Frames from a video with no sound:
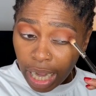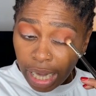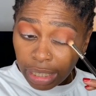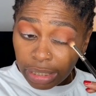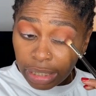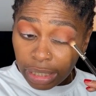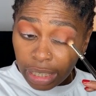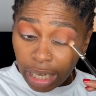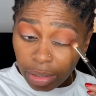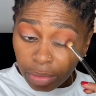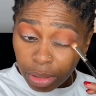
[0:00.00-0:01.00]
idea that
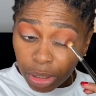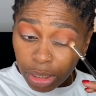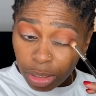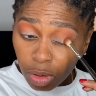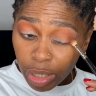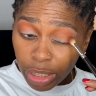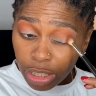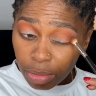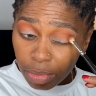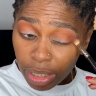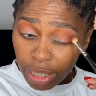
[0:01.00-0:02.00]
it was just going to
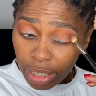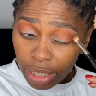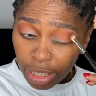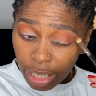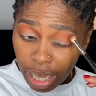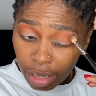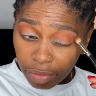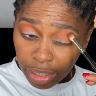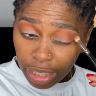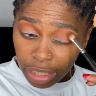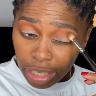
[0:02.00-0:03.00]
be
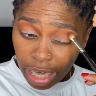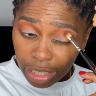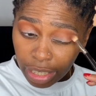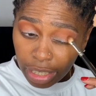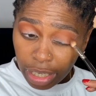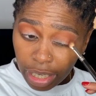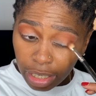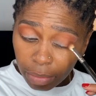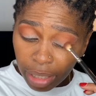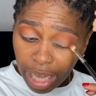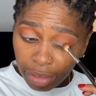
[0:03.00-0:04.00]
everything that I needed in a
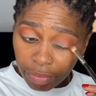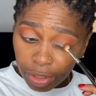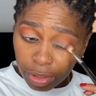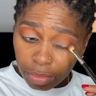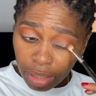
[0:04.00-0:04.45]
black film.